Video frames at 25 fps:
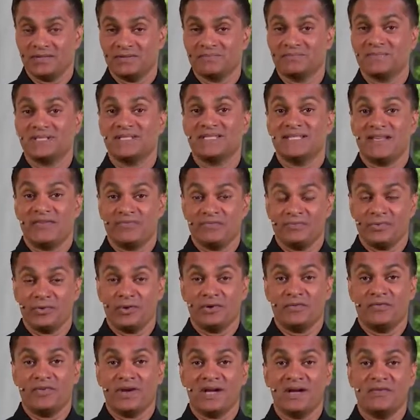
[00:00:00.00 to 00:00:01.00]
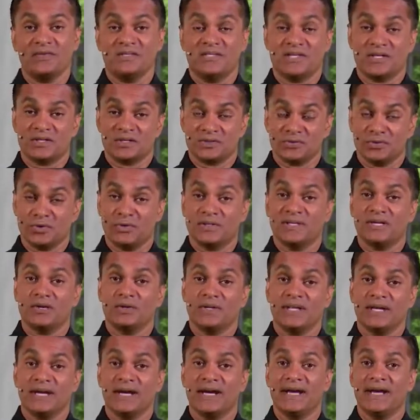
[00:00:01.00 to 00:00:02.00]
but 7.5 is extraordinarily
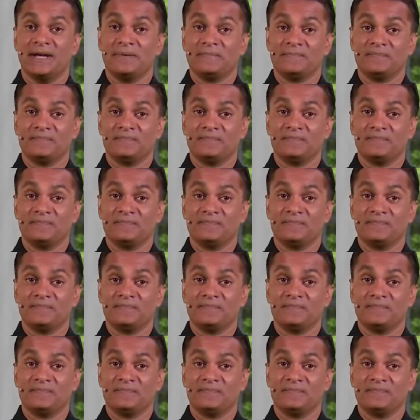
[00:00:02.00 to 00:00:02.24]
high.